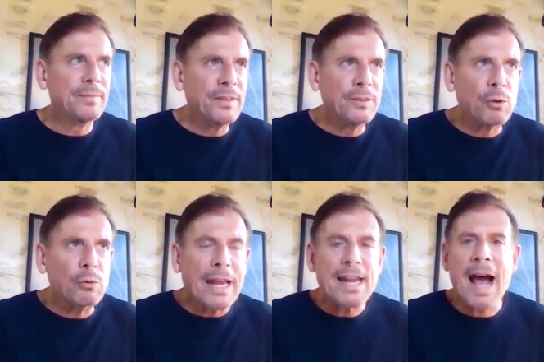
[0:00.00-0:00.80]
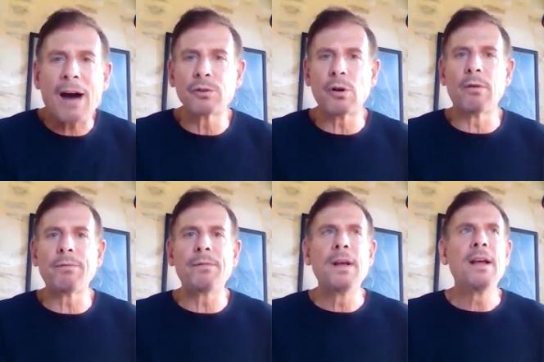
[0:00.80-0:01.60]
to get out of
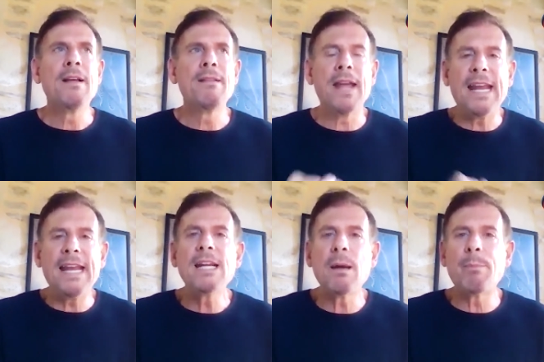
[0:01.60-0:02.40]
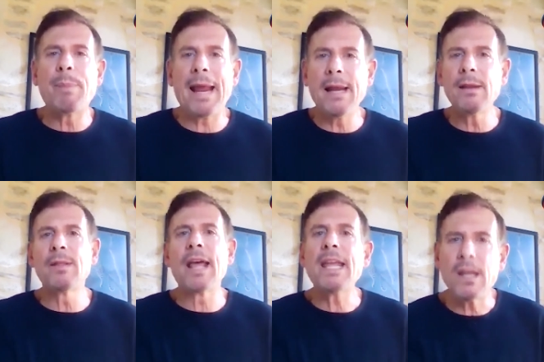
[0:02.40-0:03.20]
the inner pain
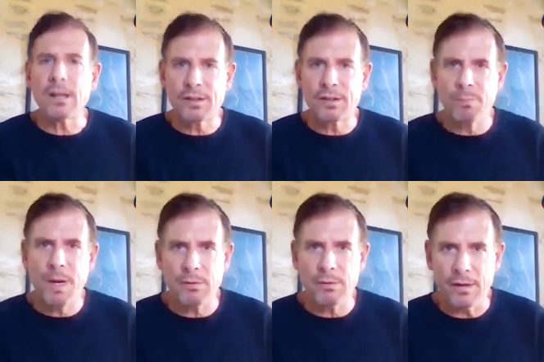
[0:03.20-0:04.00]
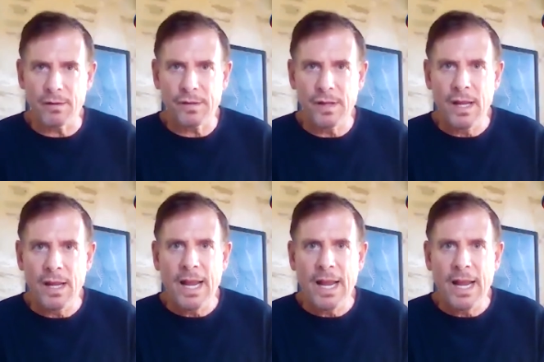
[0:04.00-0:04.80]
they experience.
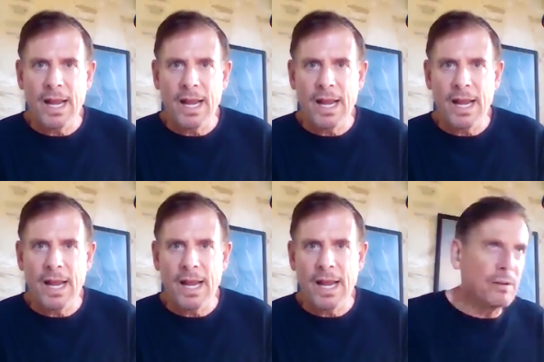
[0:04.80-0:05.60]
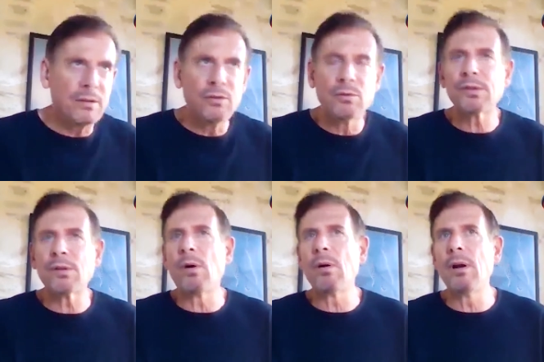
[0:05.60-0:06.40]
And yes, they use
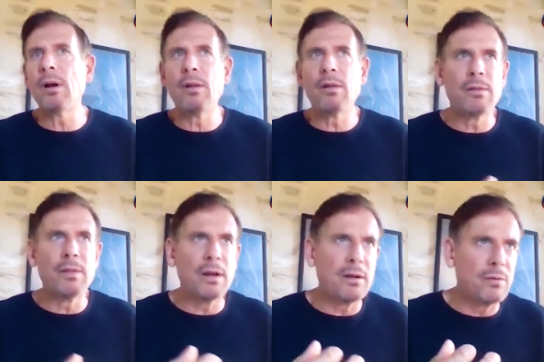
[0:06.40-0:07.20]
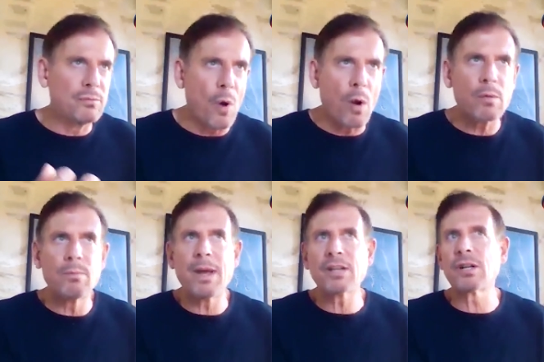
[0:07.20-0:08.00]
all the
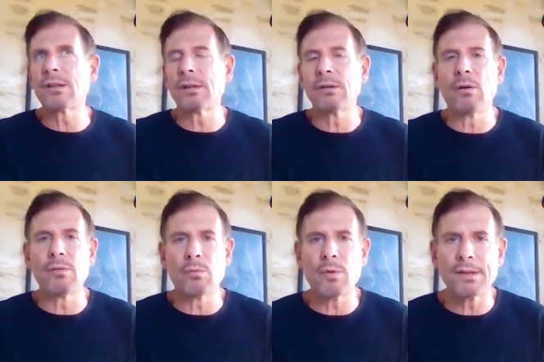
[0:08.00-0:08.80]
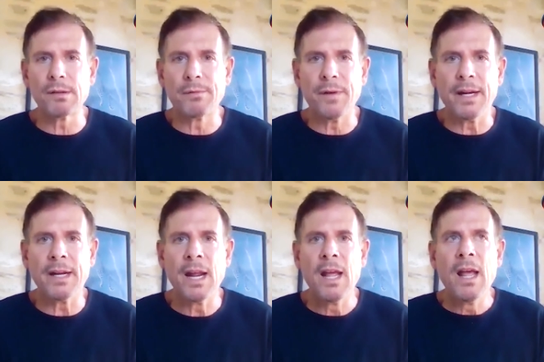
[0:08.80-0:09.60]
wrong measures and all the rest of
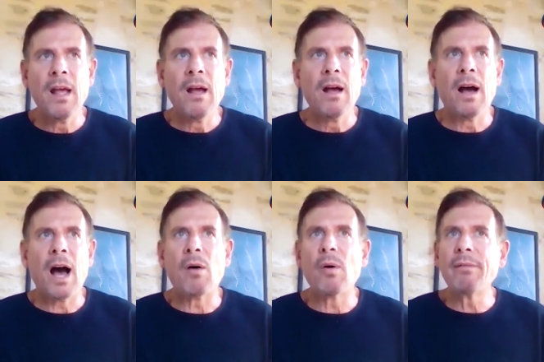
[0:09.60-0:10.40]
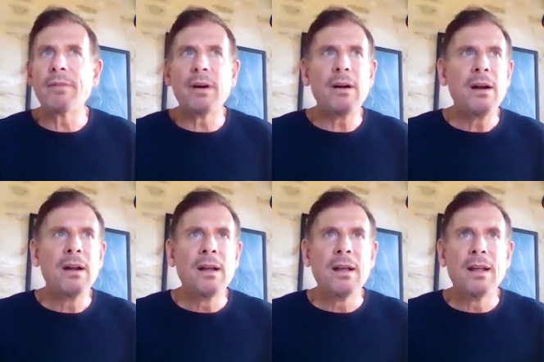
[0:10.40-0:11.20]
it. However,
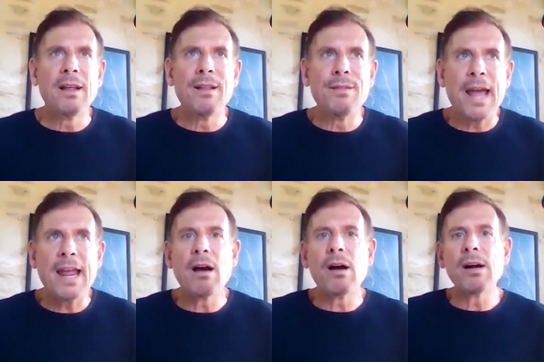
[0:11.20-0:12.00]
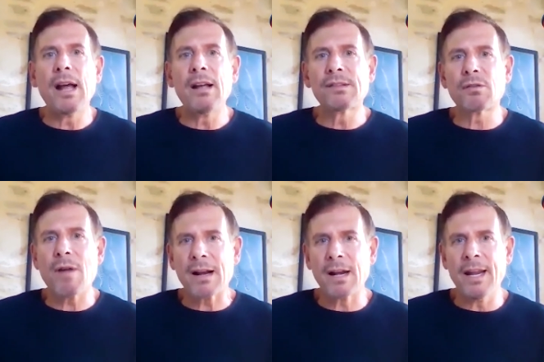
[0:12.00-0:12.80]
they are
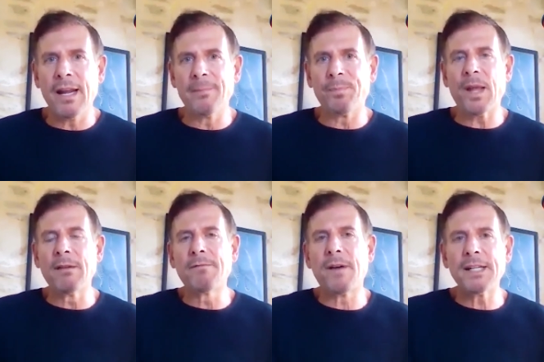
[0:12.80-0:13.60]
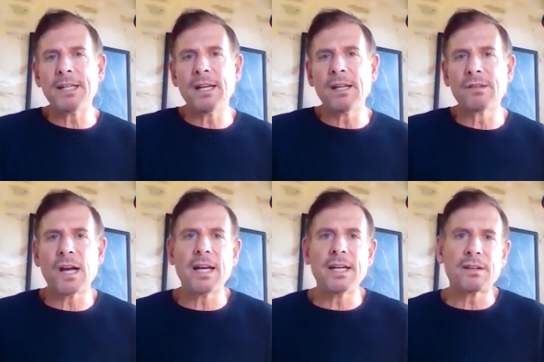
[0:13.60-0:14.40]
struggling and fighting
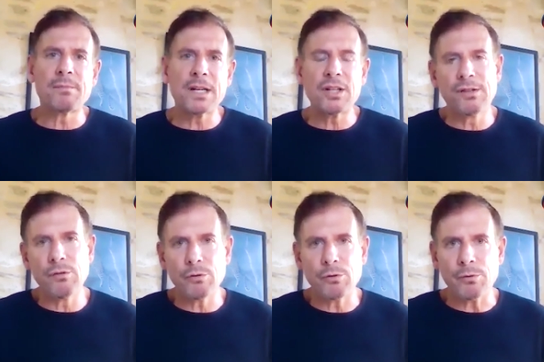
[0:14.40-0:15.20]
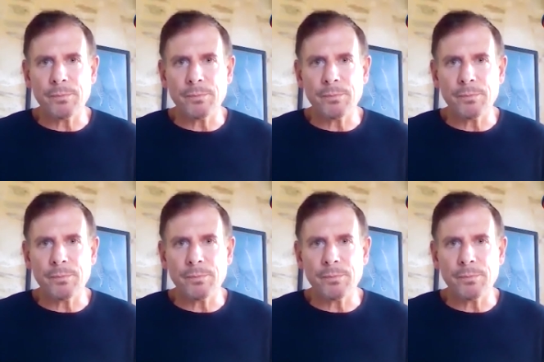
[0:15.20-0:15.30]
inside as much as you do.